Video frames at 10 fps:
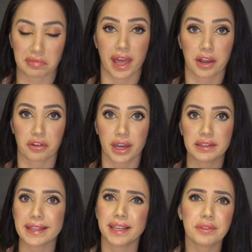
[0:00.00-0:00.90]
that
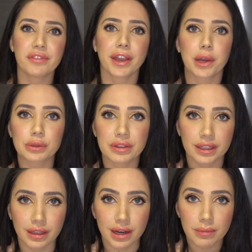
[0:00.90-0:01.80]
great. Like, even if I go to
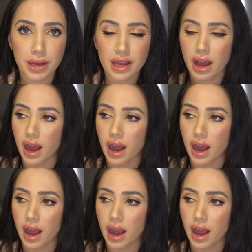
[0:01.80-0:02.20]
the club,